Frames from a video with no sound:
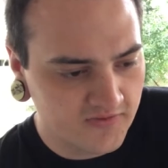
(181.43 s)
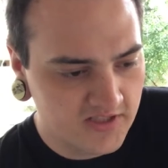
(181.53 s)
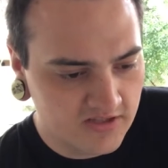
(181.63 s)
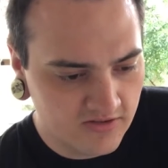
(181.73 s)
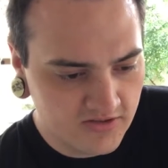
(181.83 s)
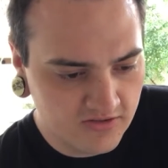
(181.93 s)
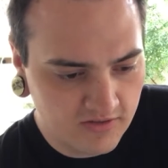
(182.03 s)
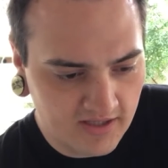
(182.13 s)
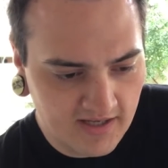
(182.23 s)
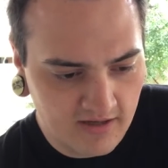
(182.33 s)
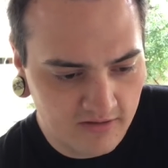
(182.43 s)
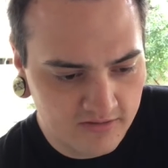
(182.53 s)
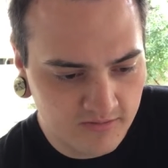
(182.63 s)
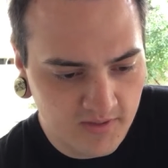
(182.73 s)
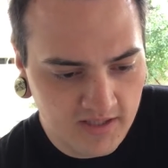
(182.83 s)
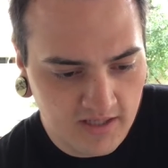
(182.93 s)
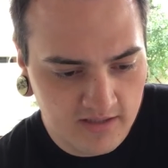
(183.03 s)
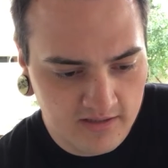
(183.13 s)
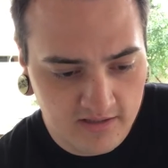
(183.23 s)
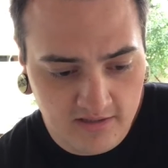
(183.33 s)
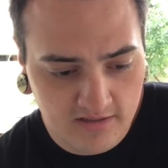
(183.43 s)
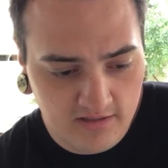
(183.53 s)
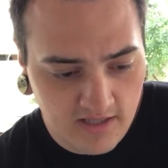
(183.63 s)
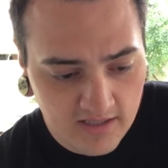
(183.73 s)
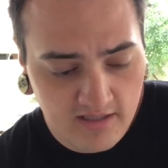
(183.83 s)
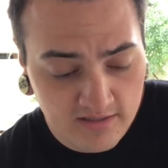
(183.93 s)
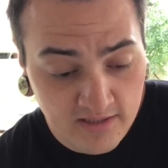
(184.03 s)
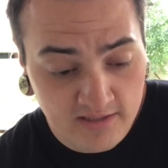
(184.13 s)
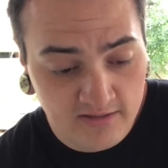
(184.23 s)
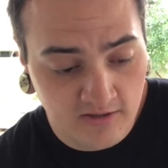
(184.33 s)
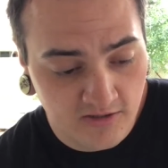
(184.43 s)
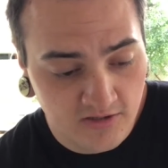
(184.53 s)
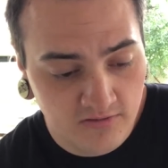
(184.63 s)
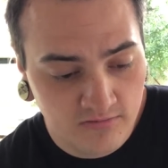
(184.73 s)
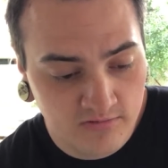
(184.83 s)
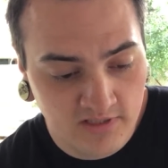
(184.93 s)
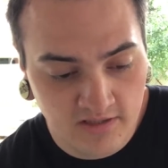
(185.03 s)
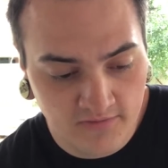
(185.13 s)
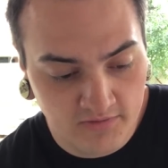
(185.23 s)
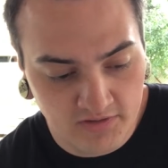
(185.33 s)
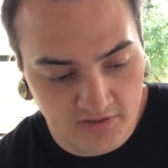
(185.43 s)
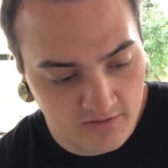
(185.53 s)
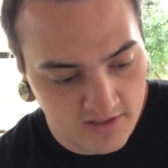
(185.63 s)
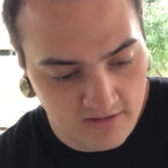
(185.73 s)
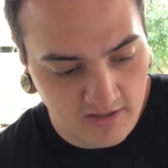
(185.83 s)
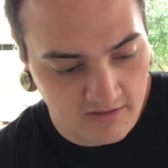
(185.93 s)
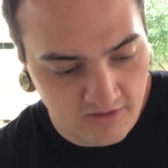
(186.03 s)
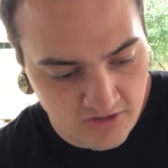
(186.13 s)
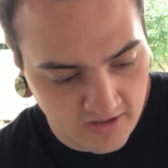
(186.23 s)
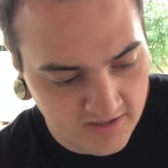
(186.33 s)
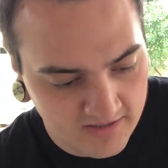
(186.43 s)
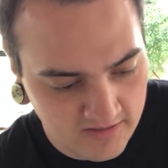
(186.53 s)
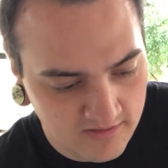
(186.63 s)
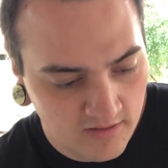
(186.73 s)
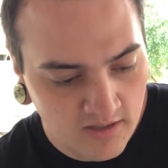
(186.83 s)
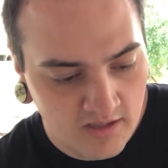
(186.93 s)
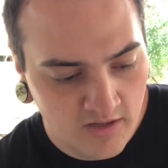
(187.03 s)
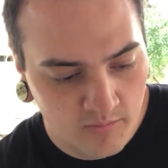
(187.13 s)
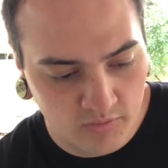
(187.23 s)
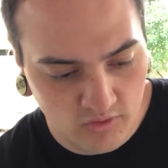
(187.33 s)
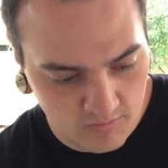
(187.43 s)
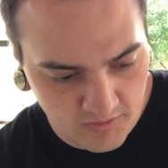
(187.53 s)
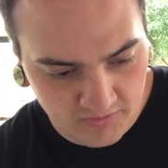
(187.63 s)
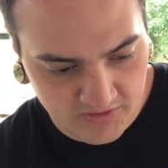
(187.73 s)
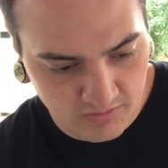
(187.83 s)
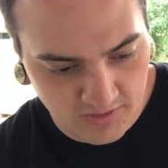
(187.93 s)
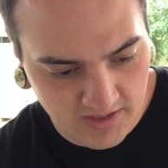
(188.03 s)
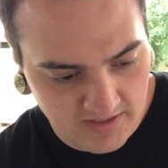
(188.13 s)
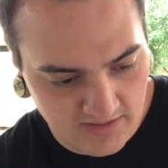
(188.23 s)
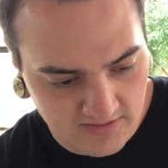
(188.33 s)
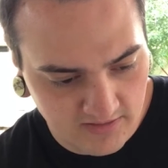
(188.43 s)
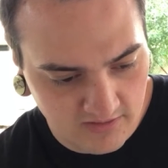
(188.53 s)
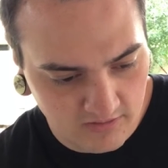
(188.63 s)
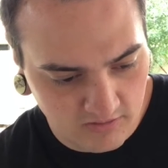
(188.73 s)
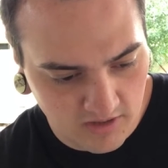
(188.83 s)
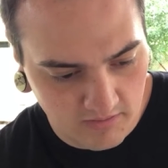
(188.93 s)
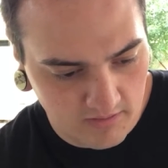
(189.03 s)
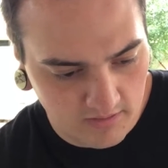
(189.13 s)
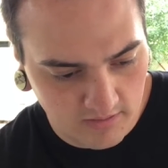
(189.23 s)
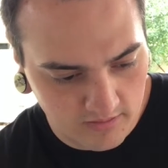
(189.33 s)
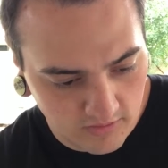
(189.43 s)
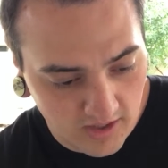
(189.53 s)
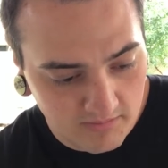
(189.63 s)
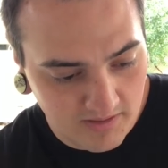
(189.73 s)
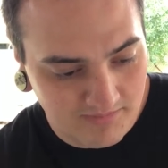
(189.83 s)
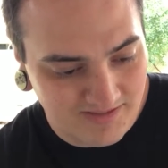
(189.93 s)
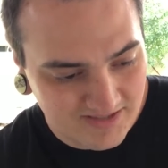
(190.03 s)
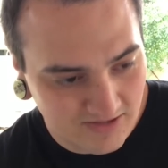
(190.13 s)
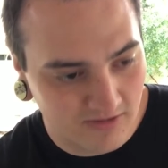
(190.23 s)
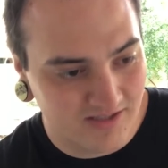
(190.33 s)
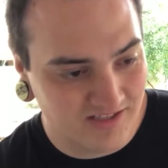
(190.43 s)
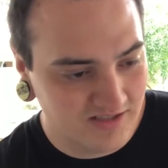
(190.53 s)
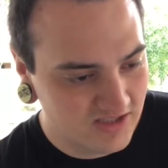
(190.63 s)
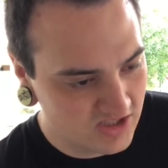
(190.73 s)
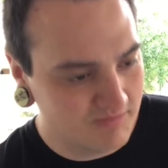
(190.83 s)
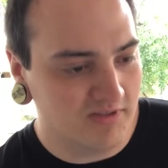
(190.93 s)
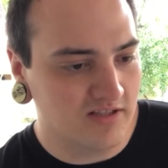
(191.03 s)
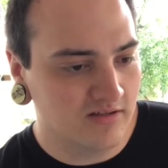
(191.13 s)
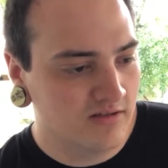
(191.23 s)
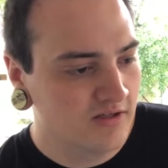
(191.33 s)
features. So you got how to make Ed and Eddie cartoon, interview with the creator, how to draw Eddie, promos 28 days later, and Crybaby starting Jimmy.